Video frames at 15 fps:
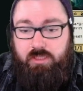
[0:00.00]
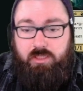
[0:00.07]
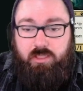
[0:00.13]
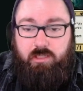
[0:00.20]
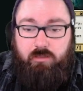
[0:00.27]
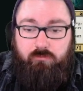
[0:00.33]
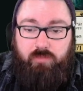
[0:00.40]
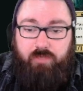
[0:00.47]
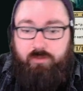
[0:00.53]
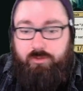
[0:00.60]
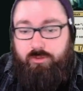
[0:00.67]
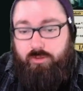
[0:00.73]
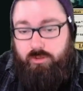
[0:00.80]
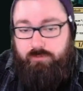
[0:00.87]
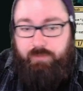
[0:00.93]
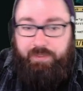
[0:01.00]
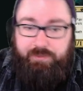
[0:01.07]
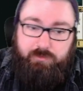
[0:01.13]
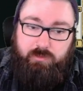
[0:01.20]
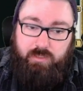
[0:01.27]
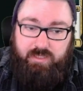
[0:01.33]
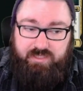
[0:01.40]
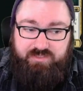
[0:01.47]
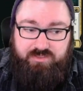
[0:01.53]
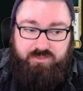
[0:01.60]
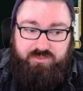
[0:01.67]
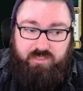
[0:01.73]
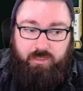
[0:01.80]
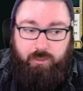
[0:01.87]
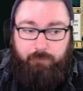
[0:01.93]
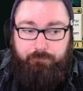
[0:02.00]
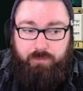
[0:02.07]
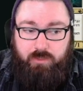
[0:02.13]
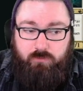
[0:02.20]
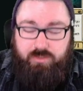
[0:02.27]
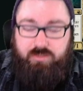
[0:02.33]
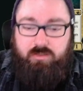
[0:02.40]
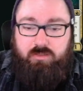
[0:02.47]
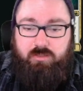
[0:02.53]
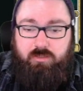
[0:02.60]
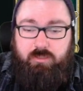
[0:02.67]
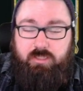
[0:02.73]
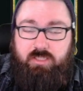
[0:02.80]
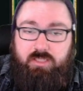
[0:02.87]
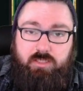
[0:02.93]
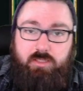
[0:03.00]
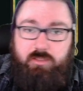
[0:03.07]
We have our third Ranger class just to help out with the